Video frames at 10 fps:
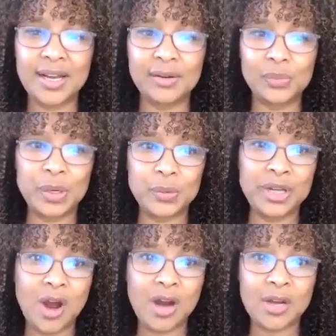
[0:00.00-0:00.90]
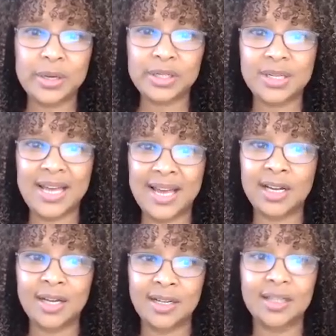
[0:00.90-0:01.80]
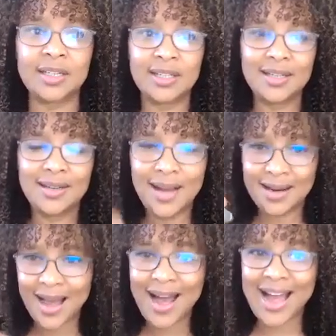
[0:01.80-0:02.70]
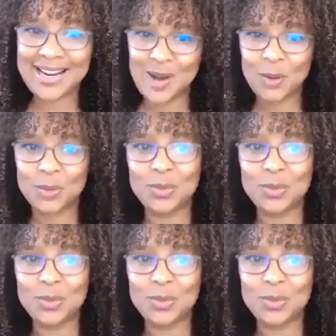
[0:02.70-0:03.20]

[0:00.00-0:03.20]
but we are going to end on a high note,